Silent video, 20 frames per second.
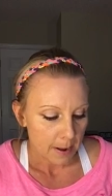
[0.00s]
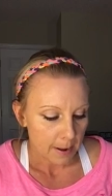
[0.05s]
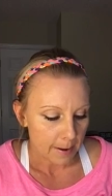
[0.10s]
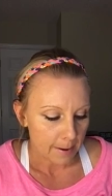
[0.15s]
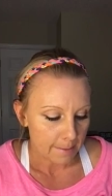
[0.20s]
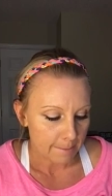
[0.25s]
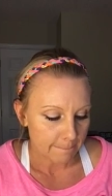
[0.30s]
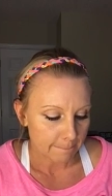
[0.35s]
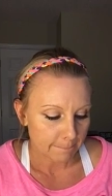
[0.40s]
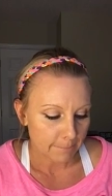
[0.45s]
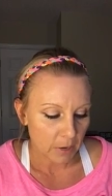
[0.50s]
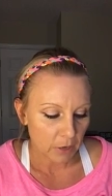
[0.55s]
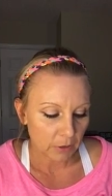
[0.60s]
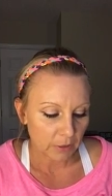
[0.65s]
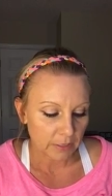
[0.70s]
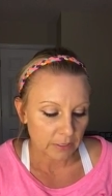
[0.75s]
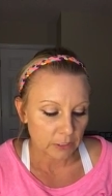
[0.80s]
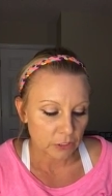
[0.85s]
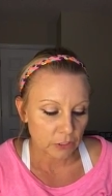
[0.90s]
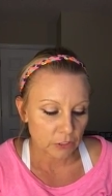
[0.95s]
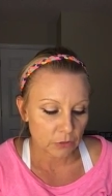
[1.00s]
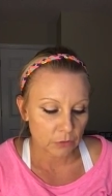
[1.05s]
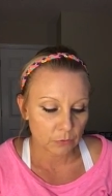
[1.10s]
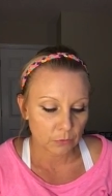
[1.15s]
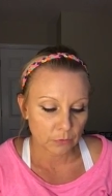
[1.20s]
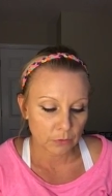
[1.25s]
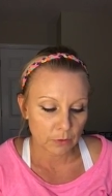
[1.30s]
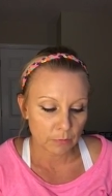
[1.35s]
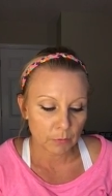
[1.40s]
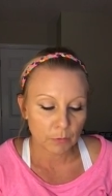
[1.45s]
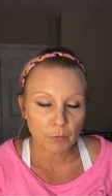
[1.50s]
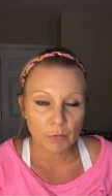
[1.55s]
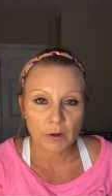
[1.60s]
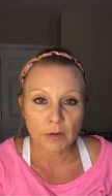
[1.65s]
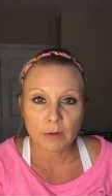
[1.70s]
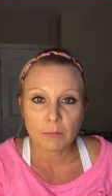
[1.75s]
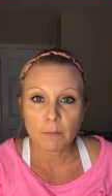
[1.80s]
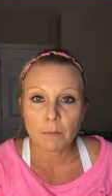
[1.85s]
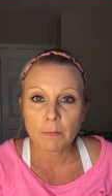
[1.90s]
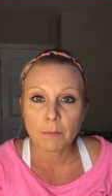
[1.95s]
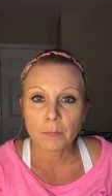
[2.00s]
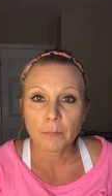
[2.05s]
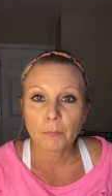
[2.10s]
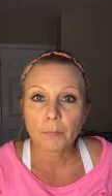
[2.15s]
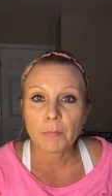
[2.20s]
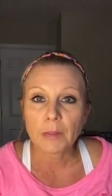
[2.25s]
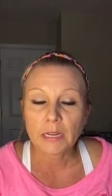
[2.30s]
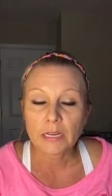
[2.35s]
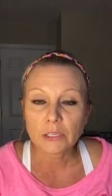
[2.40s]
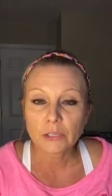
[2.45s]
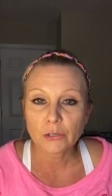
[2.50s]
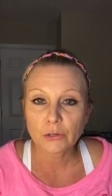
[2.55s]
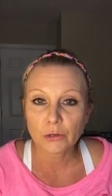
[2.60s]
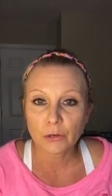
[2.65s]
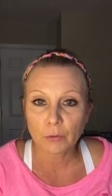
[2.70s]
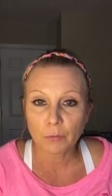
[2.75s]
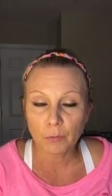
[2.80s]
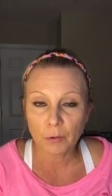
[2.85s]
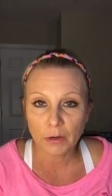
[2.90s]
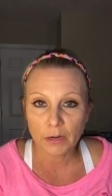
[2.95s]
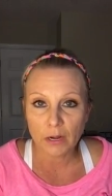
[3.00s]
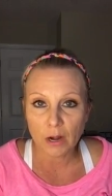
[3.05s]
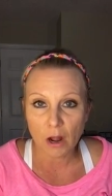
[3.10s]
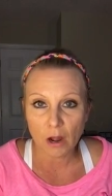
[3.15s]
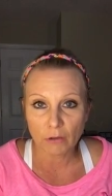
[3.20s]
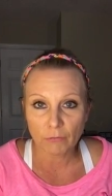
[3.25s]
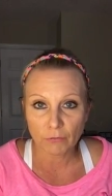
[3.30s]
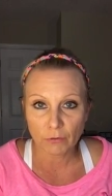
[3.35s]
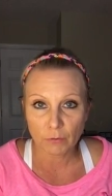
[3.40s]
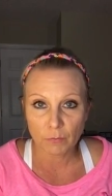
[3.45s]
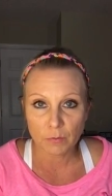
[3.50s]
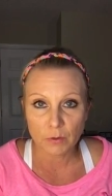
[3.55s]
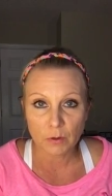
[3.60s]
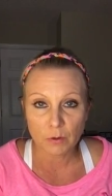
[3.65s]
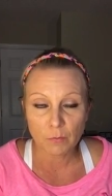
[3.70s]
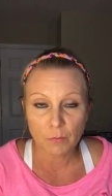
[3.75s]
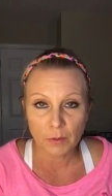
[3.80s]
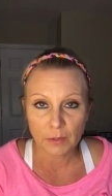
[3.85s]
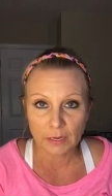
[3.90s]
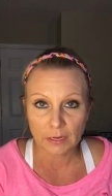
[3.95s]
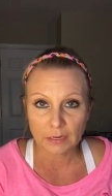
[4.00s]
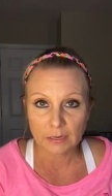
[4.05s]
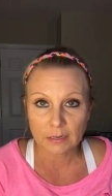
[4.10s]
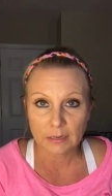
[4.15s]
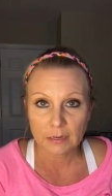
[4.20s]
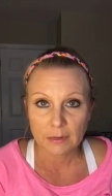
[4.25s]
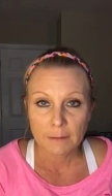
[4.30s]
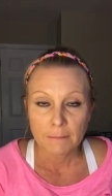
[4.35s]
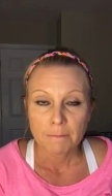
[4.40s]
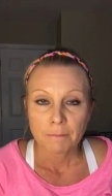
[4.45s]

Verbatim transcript: Um, all right, so number one, make sure you print off your meal plan.